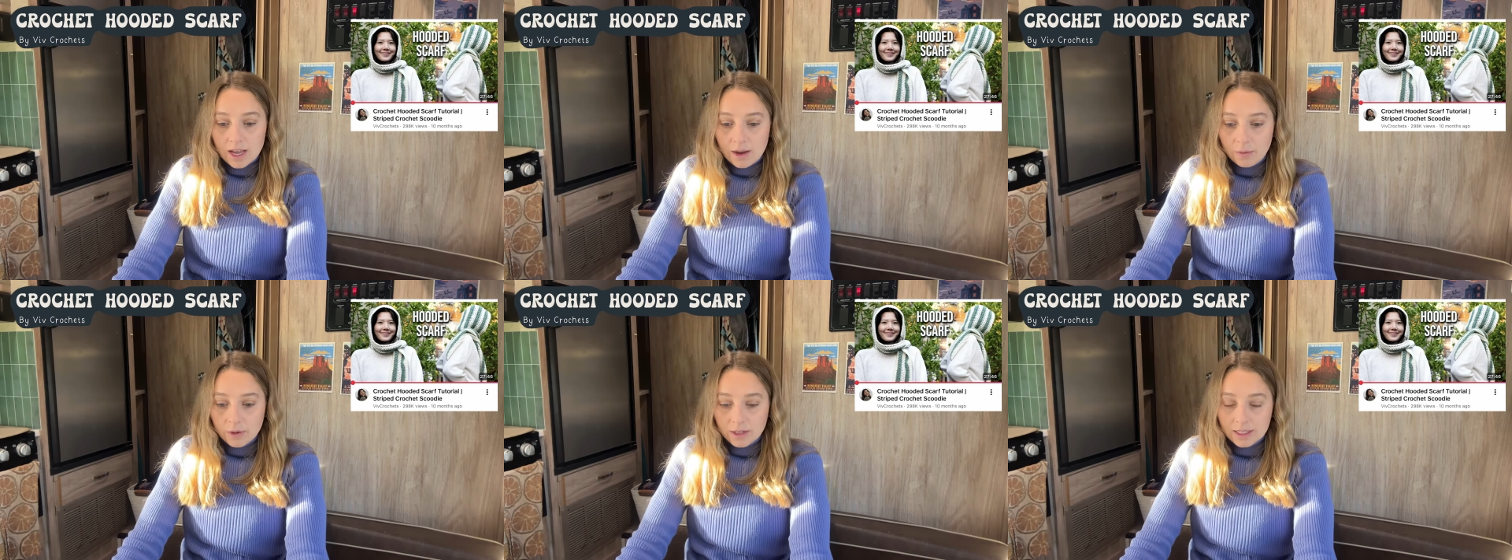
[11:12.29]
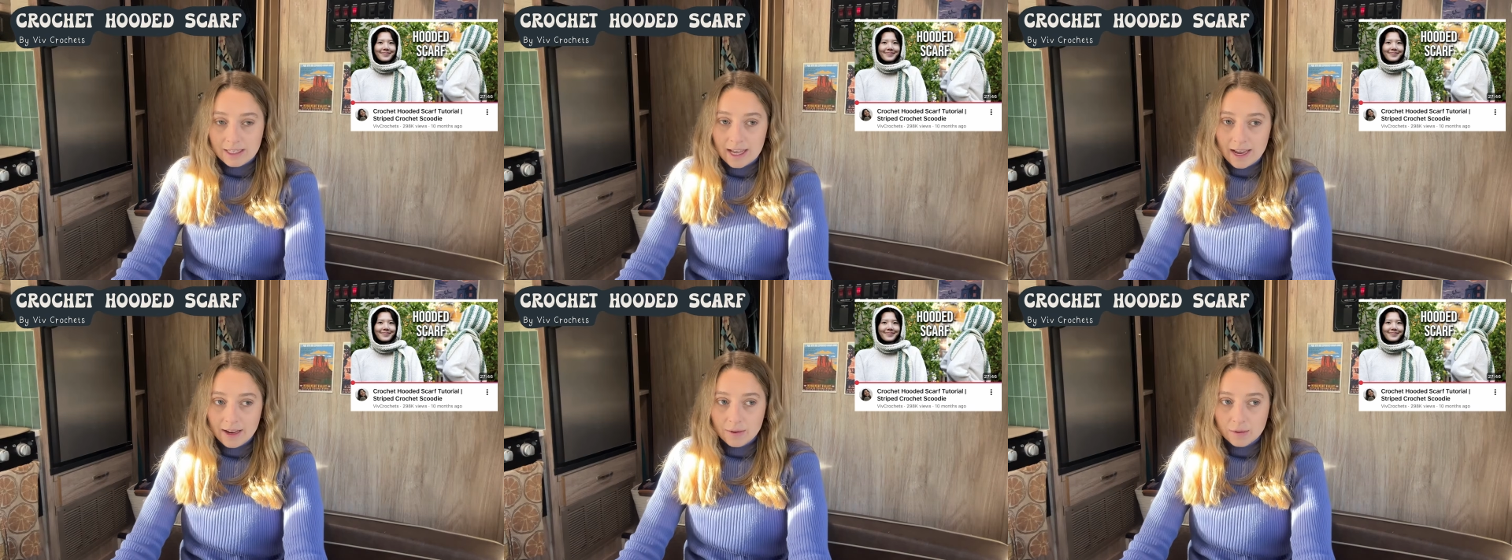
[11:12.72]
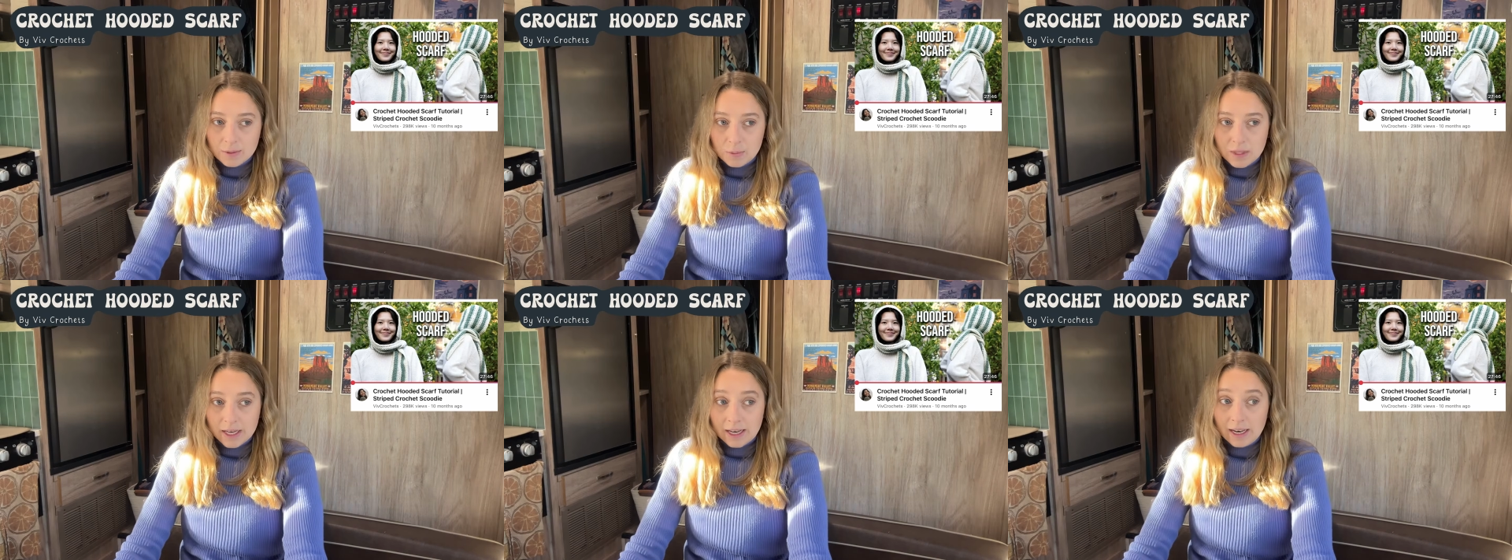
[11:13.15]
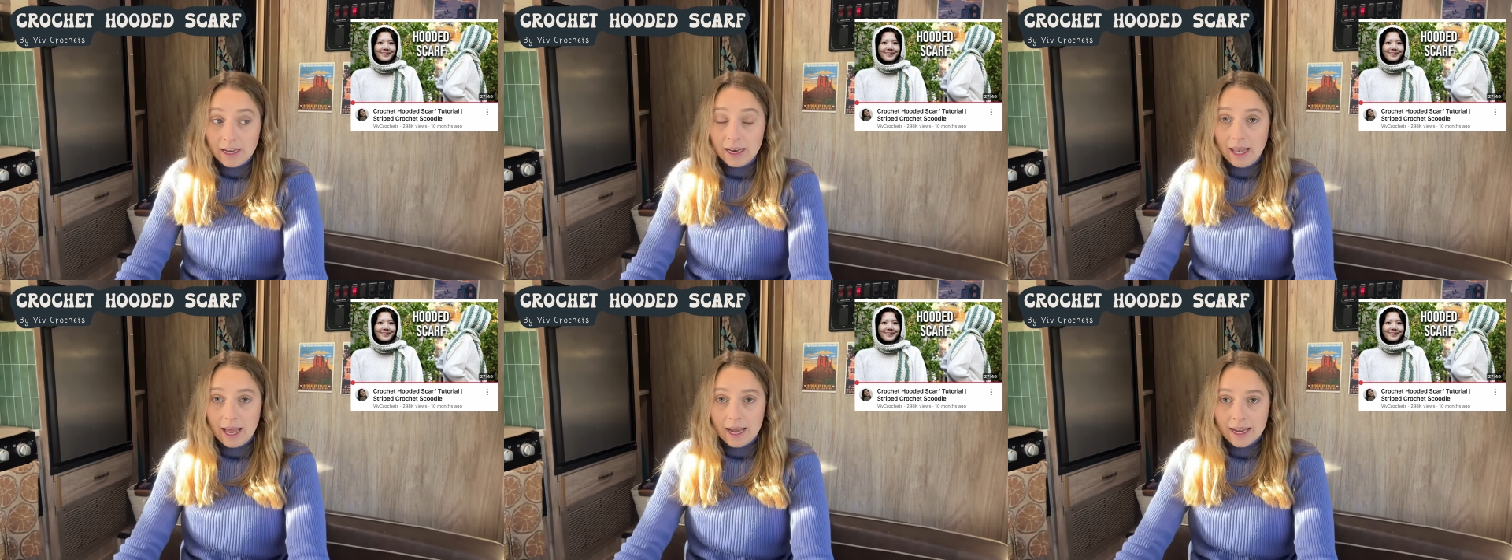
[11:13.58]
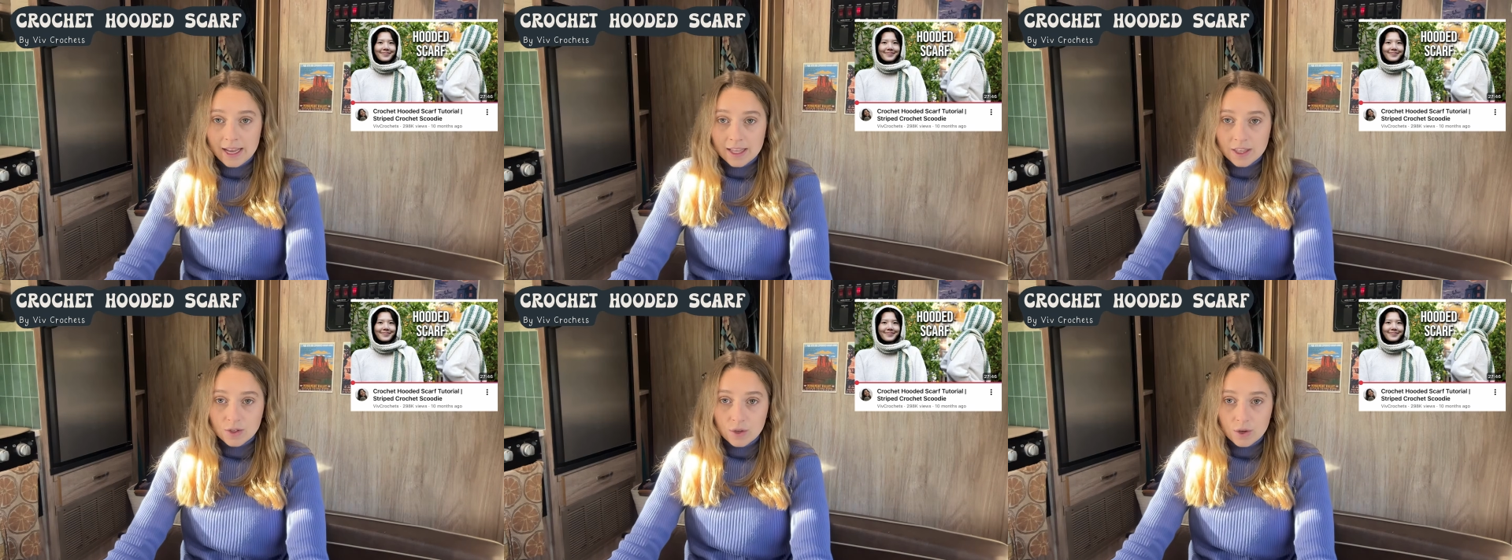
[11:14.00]
I wouldn't say it was particularly
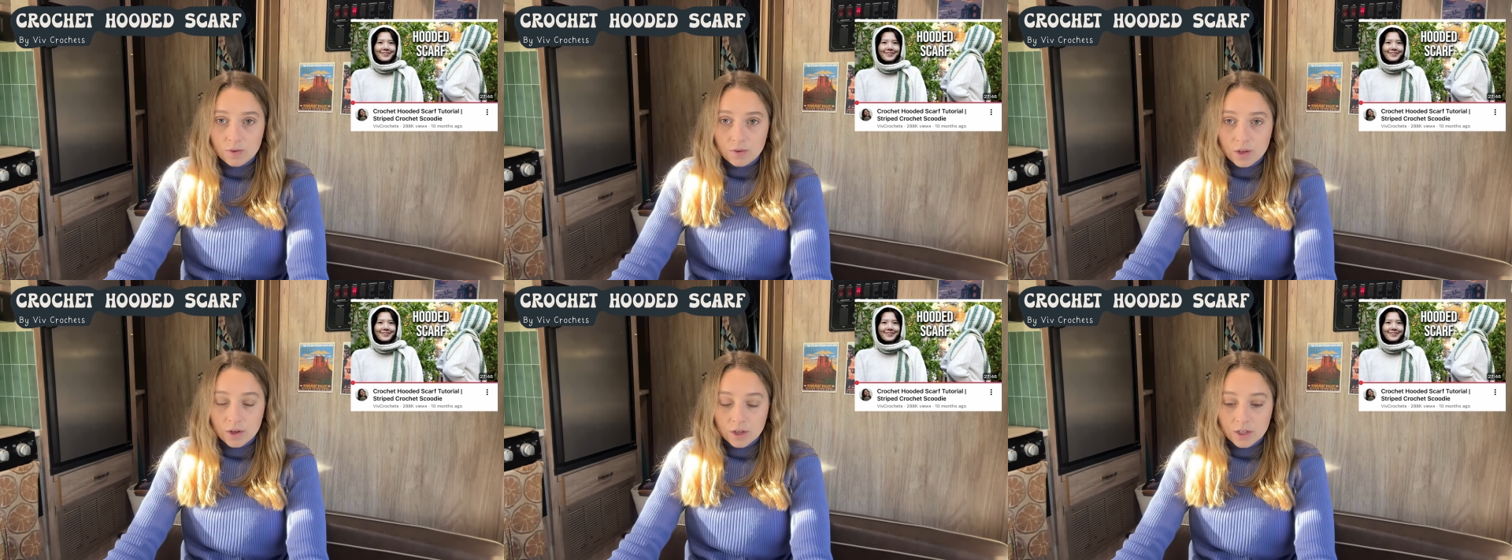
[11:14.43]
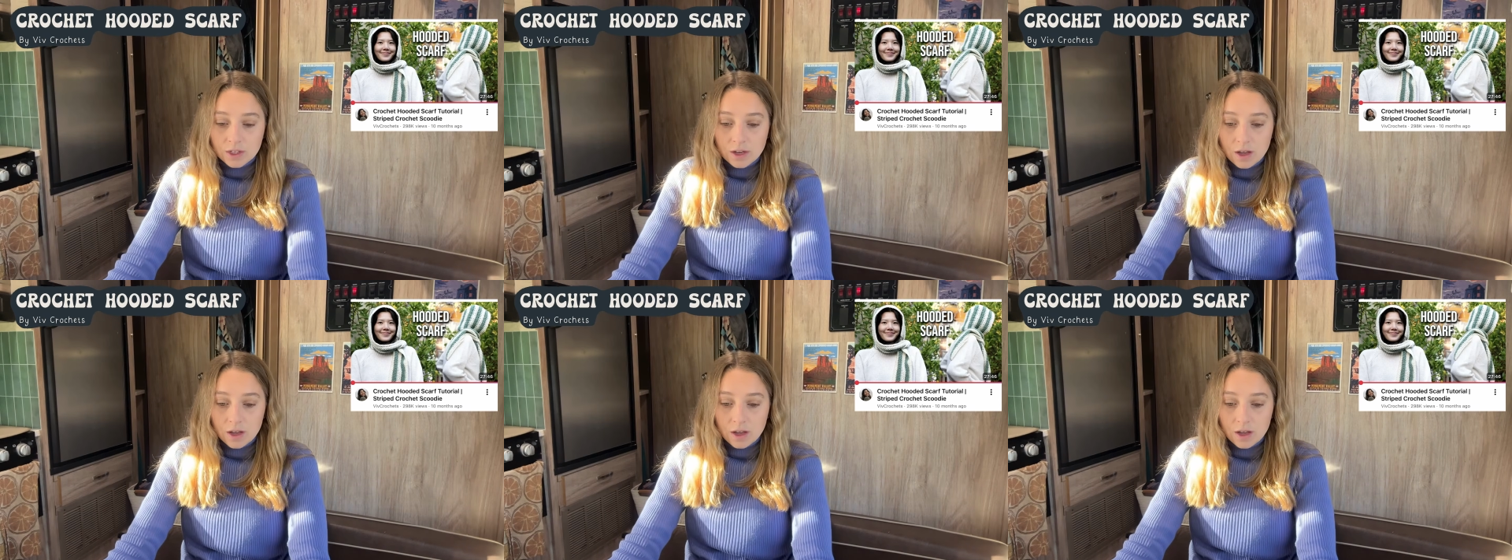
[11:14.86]
like the Sophie Hood,